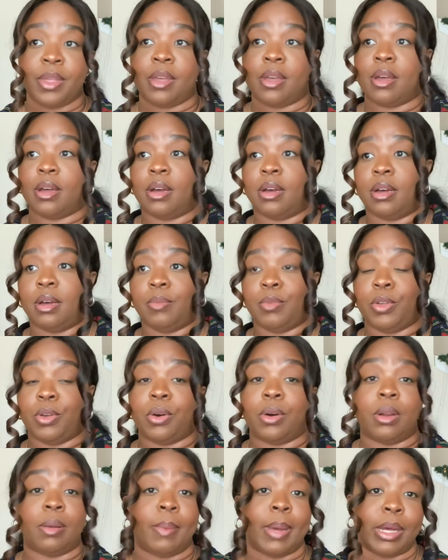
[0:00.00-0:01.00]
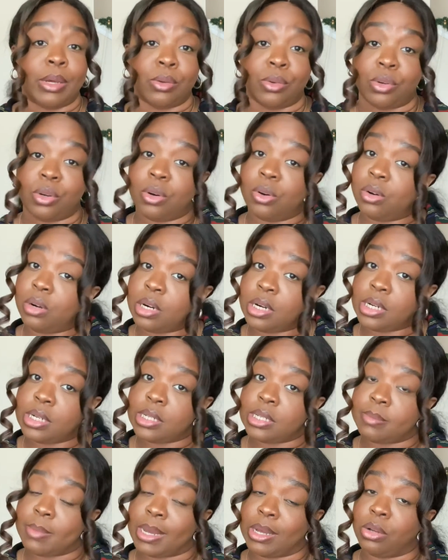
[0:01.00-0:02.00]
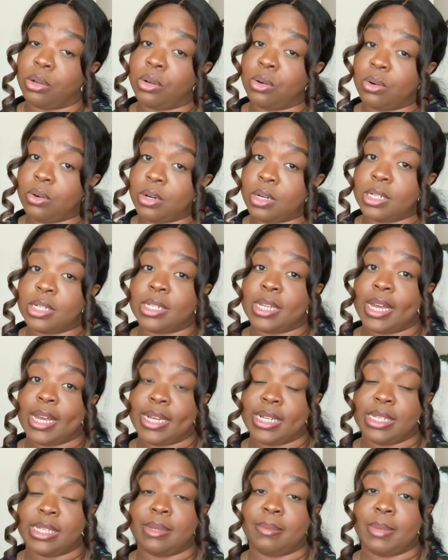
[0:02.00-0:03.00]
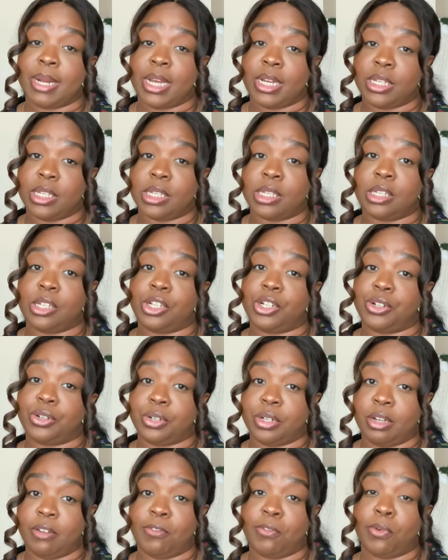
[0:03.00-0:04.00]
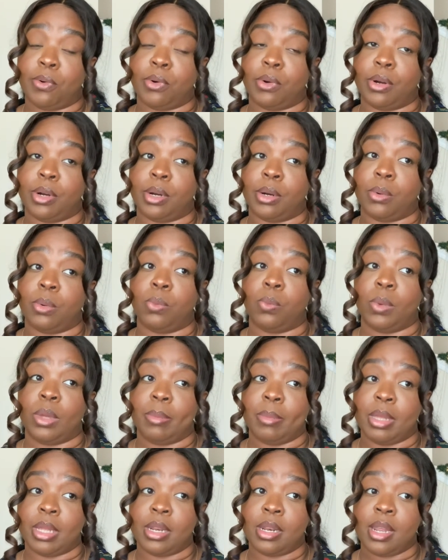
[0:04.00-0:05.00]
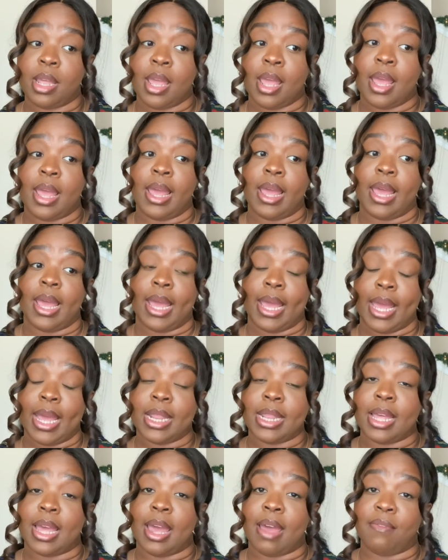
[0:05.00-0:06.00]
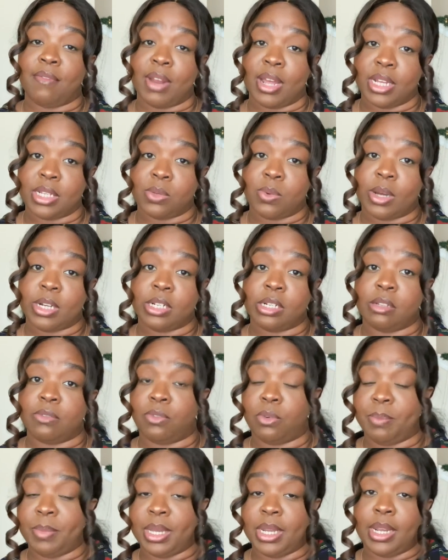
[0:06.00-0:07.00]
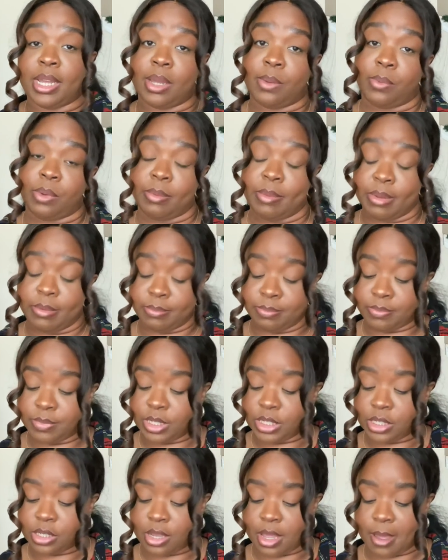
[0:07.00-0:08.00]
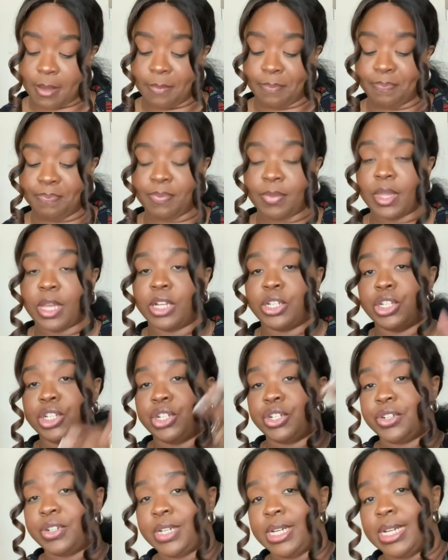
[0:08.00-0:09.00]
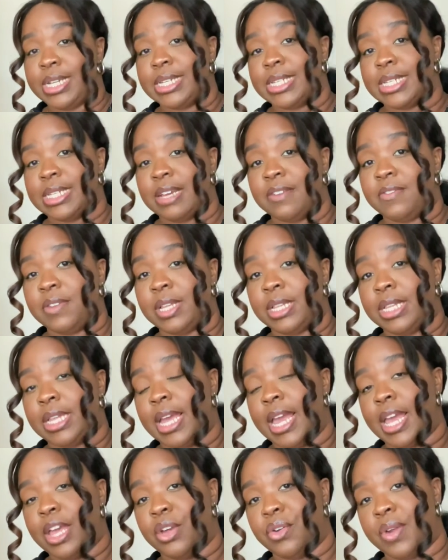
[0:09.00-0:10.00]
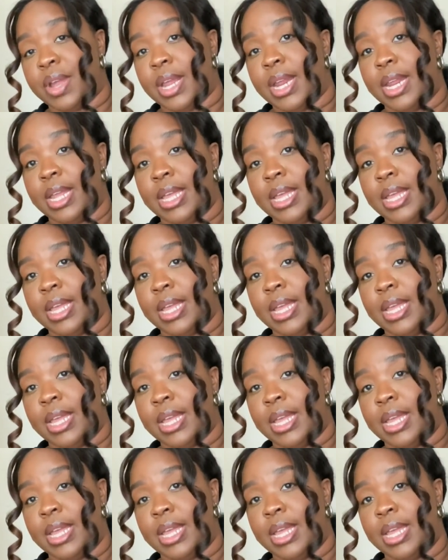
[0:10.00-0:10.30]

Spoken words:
you can go to Michael Kors. Michael Kors has some nice jewelry for women. And they have nice watches for men and women. So yeah, jewelry is definitely a great